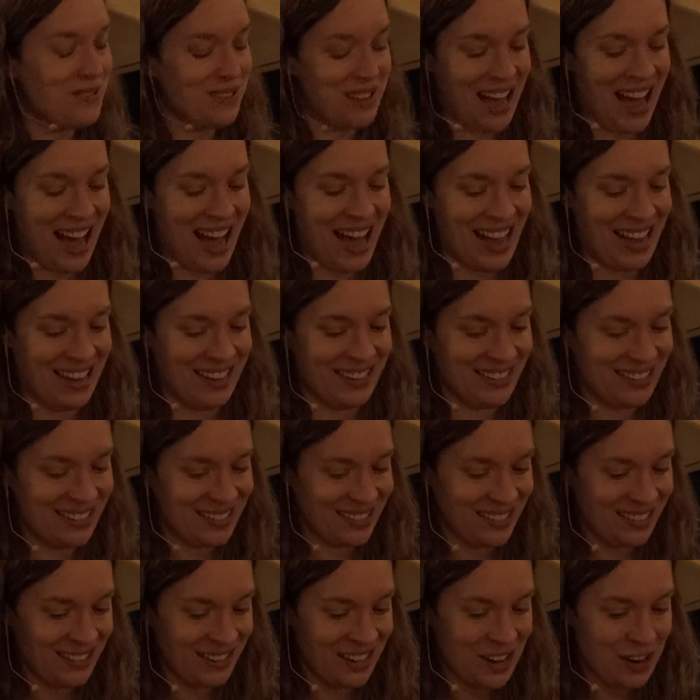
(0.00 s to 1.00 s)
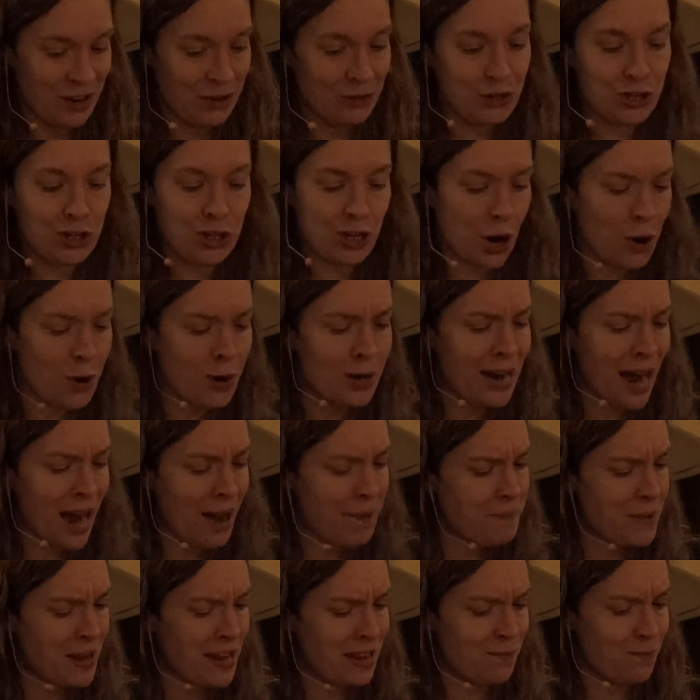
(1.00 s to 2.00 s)
God who showed
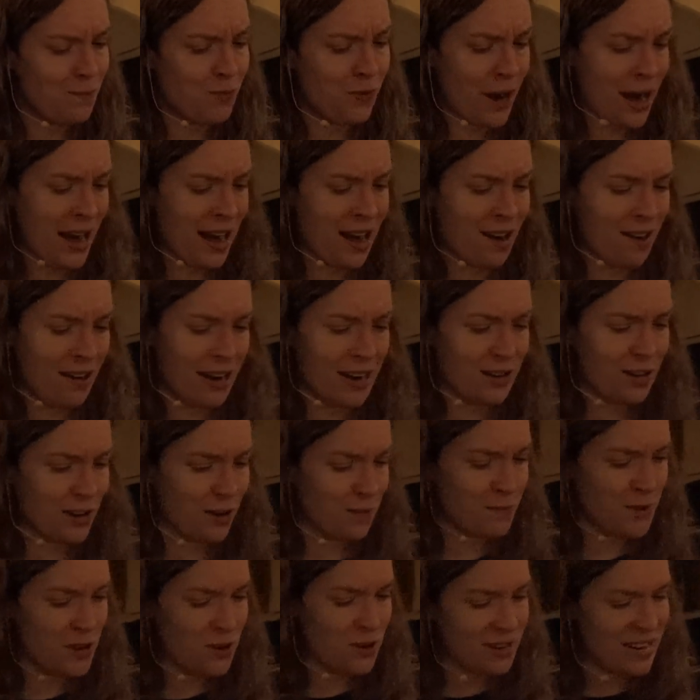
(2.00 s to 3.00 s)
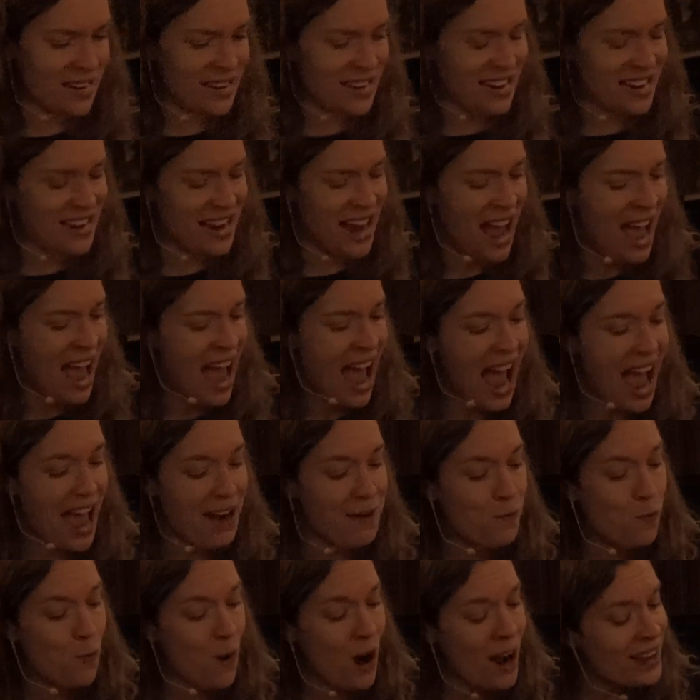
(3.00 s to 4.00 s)
up in prayer and community
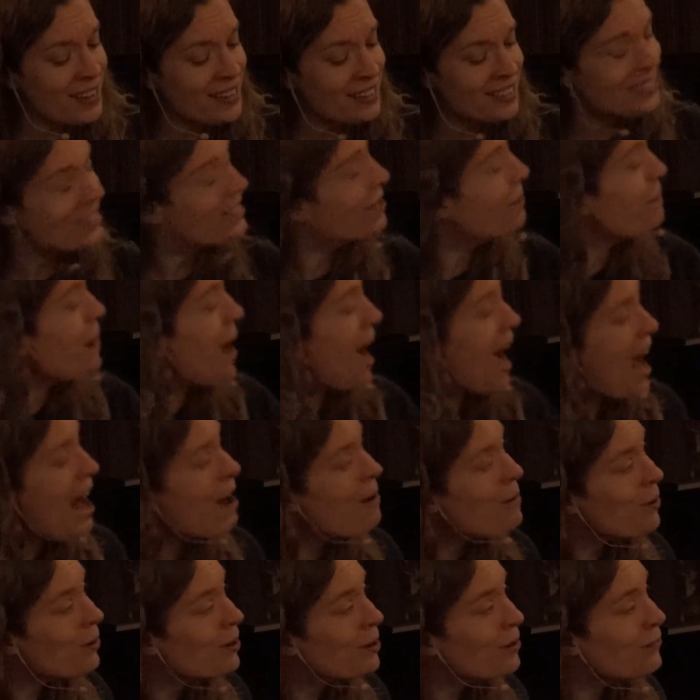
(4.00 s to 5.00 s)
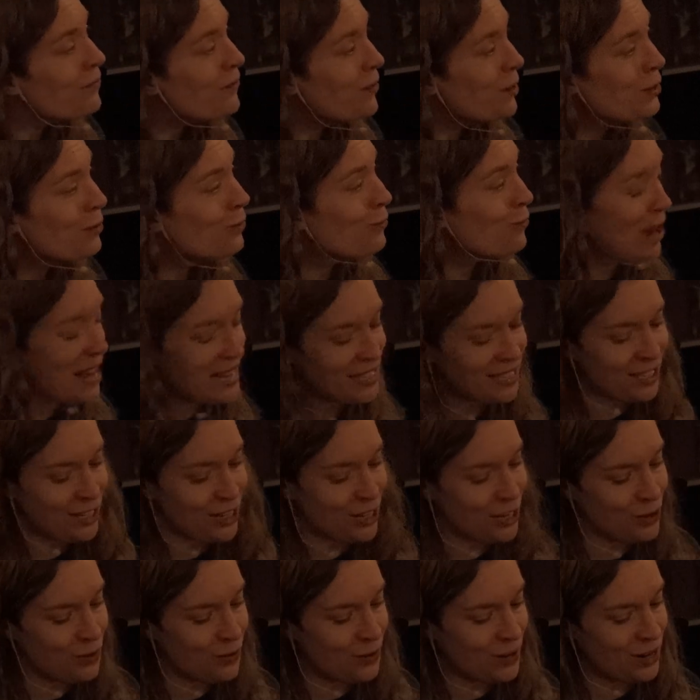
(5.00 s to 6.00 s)
and was the powerful
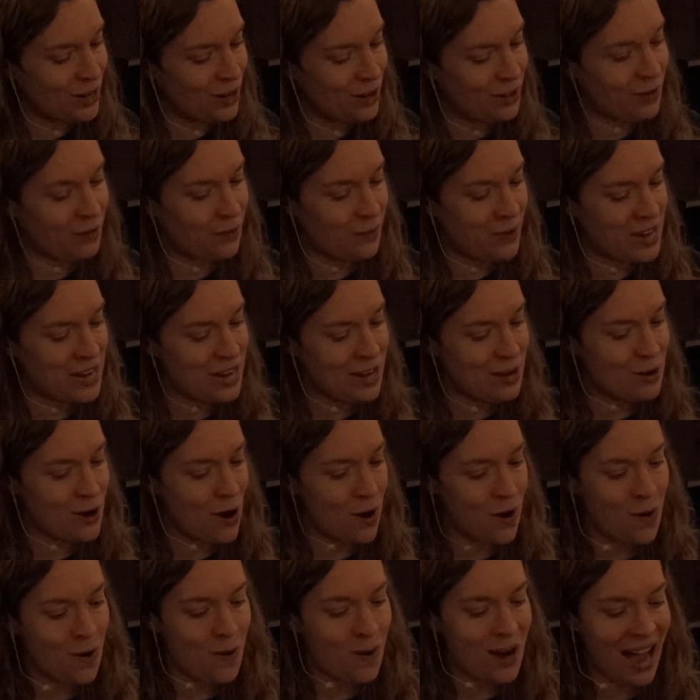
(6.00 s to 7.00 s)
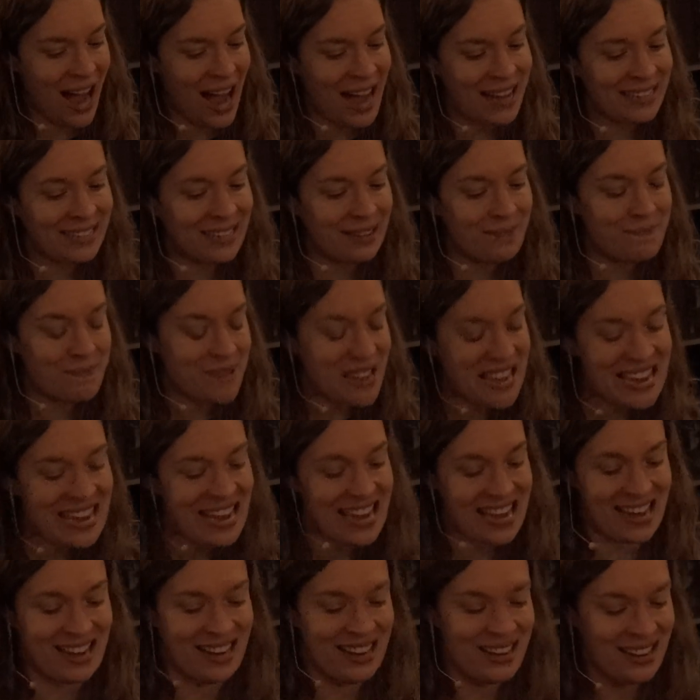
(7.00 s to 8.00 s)
rescuer that we know God to be
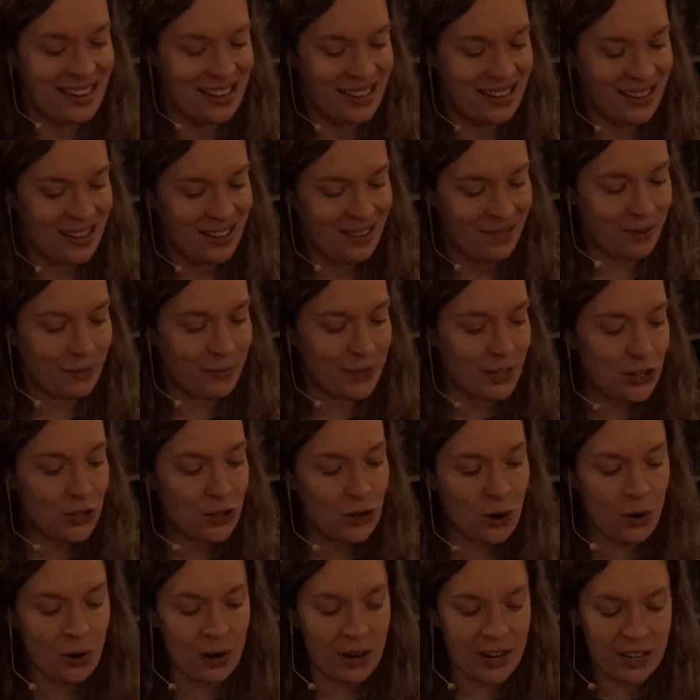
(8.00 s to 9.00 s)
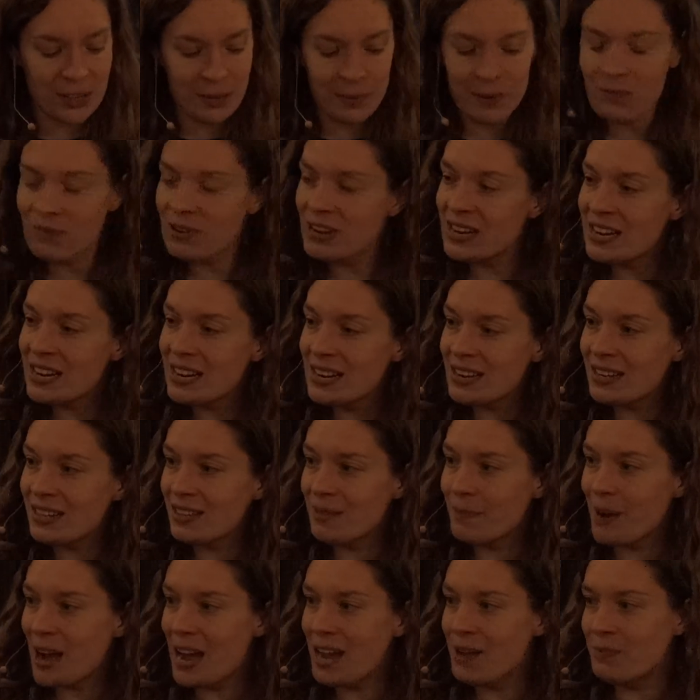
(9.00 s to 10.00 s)
from the stories we read in the
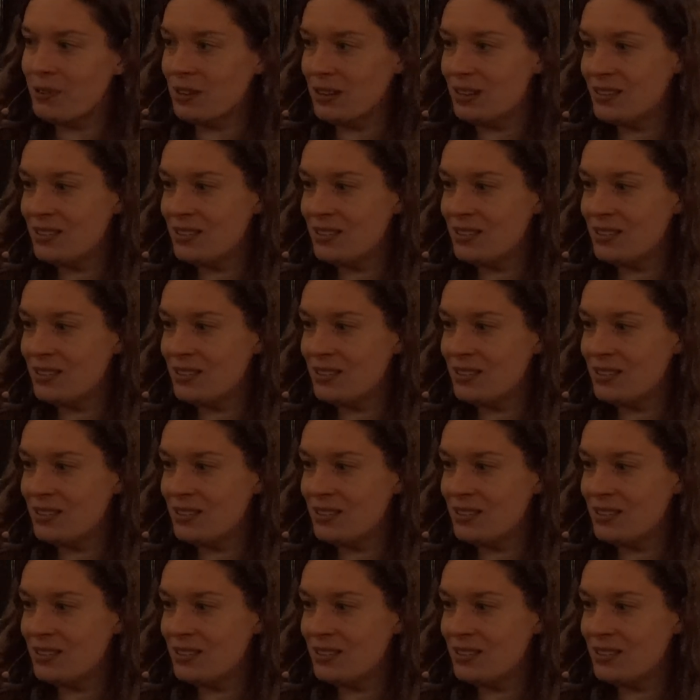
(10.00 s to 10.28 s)
Bible,